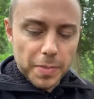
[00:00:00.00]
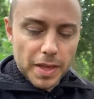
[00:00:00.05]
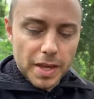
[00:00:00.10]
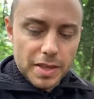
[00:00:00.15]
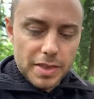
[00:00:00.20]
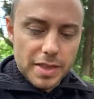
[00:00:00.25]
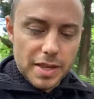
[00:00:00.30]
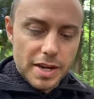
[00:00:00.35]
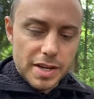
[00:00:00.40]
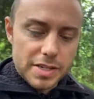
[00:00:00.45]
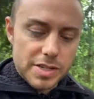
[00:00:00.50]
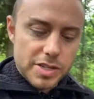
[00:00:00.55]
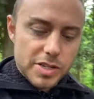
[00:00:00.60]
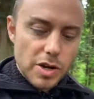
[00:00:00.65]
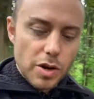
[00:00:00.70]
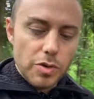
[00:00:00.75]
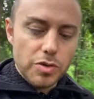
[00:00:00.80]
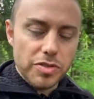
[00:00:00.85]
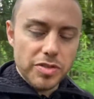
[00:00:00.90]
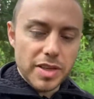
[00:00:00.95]
that it's
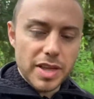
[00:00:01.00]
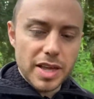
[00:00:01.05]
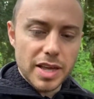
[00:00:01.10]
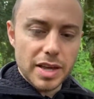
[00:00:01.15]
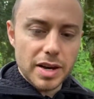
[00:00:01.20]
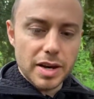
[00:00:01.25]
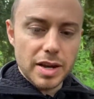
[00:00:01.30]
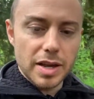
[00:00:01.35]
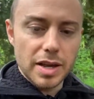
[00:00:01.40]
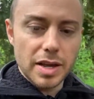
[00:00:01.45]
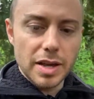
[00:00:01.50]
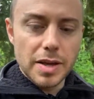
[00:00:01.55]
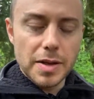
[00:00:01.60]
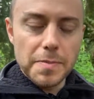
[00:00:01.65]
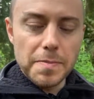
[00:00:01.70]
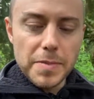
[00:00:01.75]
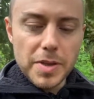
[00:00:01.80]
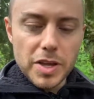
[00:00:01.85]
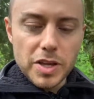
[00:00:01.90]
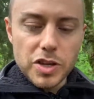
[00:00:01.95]
so thin,
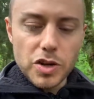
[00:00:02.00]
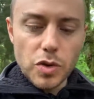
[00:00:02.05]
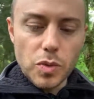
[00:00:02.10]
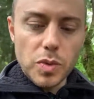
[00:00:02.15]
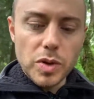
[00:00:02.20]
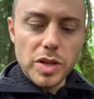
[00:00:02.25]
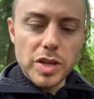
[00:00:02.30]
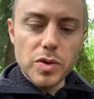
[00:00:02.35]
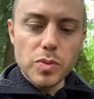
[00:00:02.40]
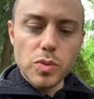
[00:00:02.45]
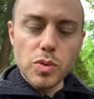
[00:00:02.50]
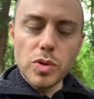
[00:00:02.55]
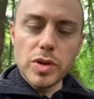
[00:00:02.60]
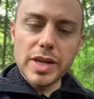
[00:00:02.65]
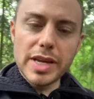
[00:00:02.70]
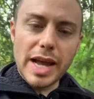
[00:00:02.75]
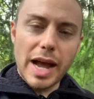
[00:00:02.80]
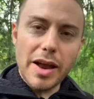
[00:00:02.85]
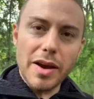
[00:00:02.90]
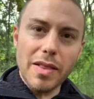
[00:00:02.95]
you're really ruling
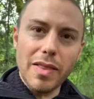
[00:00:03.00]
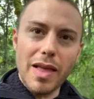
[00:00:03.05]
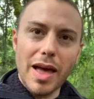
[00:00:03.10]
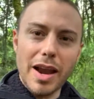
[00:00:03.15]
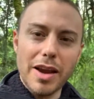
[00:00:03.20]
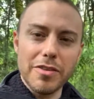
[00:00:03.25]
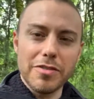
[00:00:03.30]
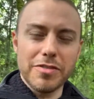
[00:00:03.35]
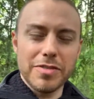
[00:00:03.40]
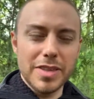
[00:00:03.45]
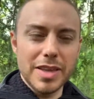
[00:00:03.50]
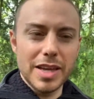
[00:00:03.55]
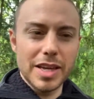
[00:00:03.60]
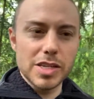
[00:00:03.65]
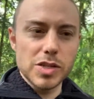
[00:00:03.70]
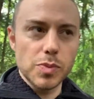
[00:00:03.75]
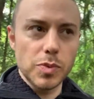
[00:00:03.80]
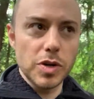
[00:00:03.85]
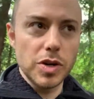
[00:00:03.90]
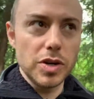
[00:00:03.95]
out a lot of things,
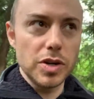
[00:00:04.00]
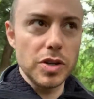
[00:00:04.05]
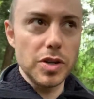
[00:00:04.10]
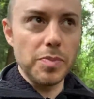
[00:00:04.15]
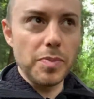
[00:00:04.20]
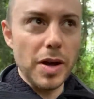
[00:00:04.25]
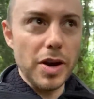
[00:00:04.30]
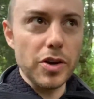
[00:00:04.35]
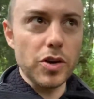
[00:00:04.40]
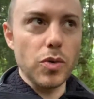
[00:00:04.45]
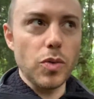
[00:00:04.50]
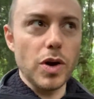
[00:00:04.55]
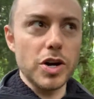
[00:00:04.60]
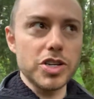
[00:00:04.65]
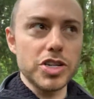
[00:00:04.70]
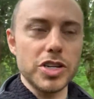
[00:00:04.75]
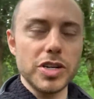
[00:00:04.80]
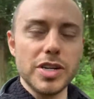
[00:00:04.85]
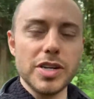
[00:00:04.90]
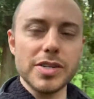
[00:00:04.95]
when the better
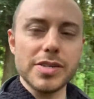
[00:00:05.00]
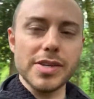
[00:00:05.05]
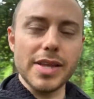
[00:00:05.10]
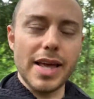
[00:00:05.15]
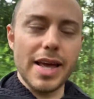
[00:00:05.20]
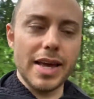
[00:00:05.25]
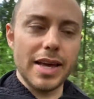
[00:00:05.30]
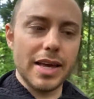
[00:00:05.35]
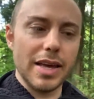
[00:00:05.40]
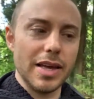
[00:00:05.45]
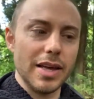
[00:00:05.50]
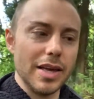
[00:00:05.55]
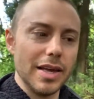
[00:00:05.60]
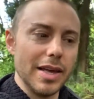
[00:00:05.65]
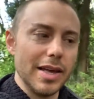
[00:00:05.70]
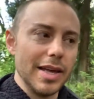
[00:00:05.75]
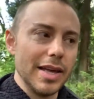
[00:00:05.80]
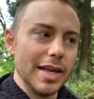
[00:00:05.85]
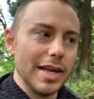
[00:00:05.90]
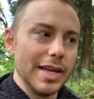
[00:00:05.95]
question is like,
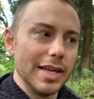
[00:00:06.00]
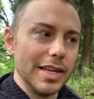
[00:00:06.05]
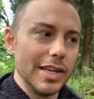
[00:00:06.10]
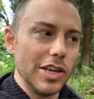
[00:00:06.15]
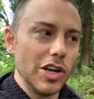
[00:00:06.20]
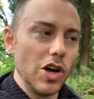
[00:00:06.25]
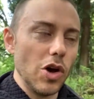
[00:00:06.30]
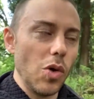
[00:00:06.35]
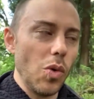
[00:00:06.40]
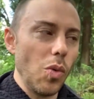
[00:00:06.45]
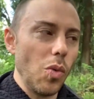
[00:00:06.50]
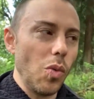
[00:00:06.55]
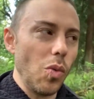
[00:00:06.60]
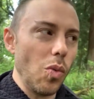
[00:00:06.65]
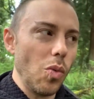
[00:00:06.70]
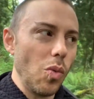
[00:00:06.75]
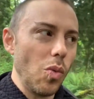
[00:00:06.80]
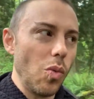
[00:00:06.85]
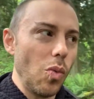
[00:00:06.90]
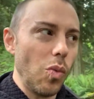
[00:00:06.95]

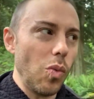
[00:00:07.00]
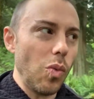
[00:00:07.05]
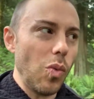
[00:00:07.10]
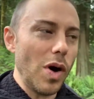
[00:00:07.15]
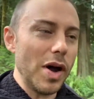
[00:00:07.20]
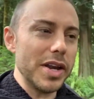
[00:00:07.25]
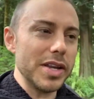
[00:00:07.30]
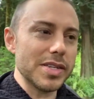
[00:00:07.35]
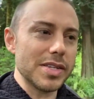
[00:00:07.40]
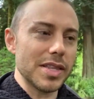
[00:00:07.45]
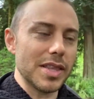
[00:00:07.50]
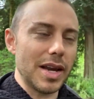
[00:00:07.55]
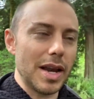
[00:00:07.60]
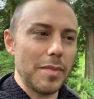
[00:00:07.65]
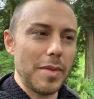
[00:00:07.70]
what is it that I'm